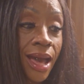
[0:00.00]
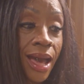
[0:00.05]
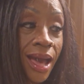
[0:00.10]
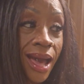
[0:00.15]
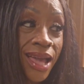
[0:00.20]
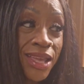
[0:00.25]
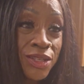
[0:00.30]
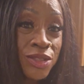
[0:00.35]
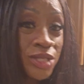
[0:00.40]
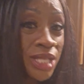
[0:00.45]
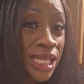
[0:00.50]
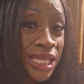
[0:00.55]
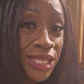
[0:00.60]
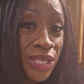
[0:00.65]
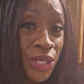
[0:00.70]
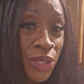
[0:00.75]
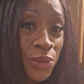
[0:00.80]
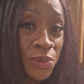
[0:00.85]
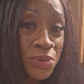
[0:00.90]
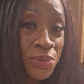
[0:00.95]
I used to eat
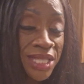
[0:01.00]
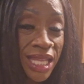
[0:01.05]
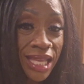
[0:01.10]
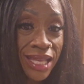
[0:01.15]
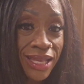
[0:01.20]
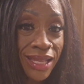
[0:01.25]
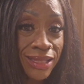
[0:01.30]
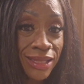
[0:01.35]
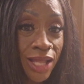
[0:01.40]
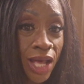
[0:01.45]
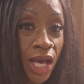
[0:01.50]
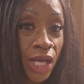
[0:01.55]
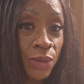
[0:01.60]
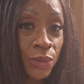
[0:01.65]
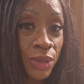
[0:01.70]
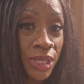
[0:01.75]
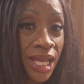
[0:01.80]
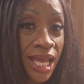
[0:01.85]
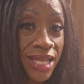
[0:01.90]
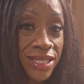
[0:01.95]
cube steak a lot
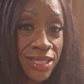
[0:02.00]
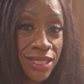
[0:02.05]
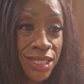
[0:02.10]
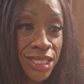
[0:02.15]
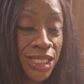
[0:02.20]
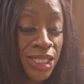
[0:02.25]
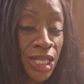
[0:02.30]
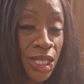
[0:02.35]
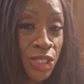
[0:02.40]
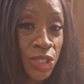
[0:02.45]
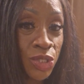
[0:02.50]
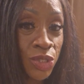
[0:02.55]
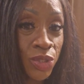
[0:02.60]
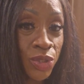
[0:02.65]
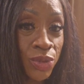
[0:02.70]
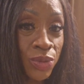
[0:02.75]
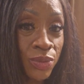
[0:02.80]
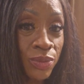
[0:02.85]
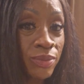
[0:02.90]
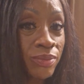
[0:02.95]
when as a
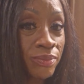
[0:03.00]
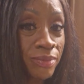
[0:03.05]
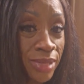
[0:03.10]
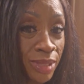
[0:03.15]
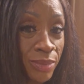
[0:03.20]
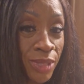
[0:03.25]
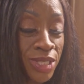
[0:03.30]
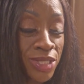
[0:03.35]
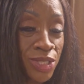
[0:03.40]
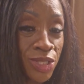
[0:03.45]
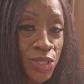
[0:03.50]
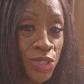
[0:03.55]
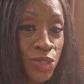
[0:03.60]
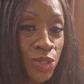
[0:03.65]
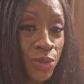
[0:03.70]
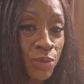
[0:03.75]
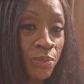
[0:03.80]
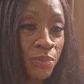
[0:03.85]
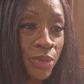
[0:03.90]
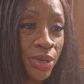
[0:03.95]
teenager, me and my
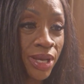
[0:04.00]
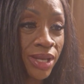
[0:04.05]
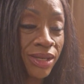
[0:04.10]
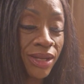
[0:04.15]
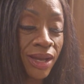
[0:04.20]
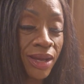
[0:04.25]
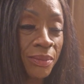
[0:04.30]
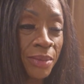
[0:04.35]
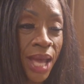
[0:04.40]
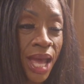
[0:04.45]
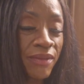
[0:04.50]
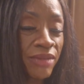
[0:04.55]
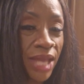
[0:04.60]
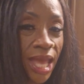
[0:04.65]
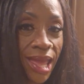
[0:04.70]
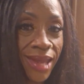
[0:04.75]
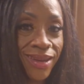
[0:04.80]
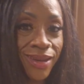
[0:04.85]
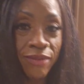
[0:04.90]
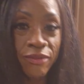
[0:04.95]
sister, but I haven't
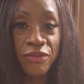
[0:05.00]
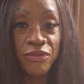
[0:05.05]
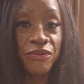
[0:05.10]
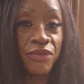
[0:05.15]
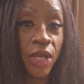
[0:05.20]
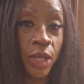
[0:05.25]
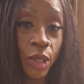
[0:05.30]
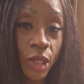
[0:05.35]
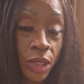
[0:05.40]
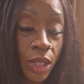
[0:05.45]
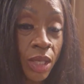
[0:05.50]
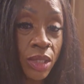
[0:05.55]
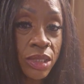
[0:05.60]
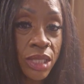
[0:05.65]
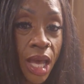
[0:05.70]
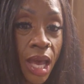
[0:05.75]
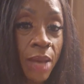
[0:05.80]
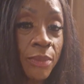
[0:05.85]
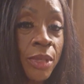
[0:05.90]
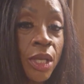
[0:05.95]
had it in a very long
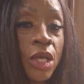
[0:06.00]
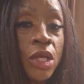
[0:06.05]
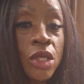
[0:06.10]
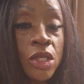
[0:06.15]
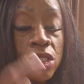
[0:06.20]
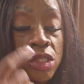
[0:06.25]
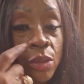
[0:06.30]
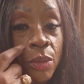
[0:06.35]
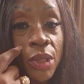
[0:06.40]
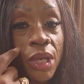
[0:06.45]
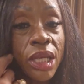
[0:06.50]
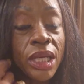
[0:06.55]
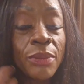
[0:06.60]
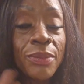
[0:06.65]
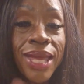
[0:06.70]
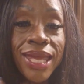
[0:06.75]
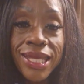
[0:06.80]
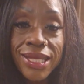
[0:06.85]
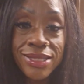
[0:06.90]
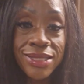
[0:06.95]
time. So we're gonna
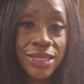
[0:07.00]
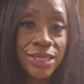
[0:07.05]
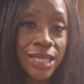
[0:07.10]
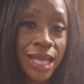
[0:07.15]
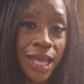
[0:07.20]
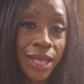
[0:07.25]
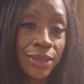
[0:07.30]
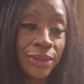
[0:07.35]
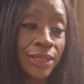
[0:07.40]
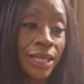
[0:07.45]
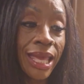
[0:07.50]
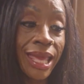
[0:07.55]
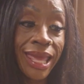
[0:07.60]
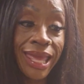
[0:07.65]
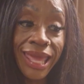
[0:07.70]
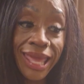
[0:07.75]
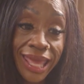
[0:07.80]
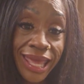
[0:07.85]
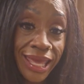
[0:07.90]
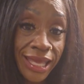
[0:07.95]
make it today.
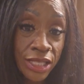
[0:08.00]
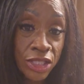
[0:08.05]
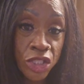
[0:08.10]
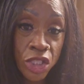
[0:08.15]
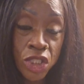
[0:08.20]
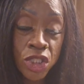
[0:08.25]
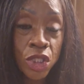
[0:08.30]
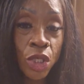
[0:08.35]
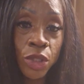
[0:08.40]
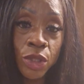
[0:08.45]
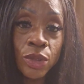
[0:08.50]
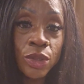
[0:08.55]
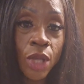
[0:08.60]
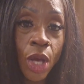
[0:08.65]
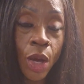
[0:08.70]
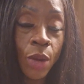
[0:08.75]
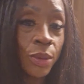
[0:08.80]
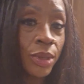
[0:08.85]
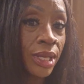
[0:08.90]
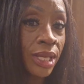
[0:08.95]
And just so you
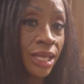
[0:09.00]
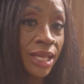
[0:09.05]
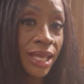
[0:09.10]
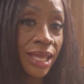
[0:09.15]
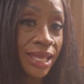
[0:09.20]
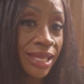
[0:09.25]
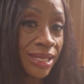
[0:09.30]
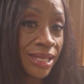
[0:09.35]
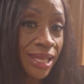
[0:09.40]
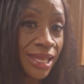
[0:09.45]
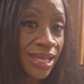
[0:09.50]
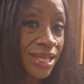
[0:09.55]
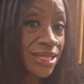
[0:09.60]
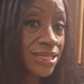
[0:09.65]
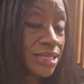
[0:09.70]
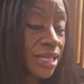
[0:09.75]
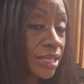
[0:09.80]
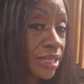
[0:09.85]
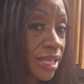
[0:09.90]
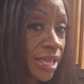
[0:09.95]
know, it
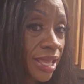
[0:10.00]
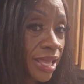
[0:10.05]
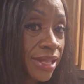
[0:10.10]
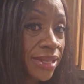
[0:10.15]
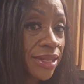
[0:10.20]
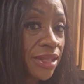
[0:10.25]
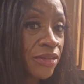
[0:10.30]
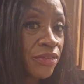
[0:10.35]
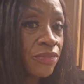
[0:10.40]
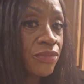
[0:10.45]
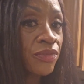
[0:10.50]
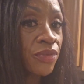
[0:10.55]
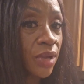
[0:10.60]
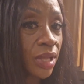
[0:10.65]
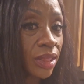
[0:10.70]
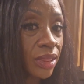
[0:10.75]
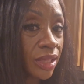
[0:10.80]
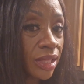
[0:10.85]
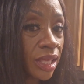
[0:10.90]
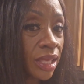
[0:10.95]
is kidney
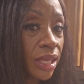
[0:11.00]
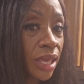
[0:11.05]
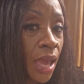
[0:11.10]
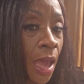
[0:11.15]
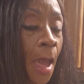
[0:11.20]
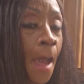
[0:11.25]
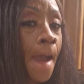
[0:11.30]
friendly,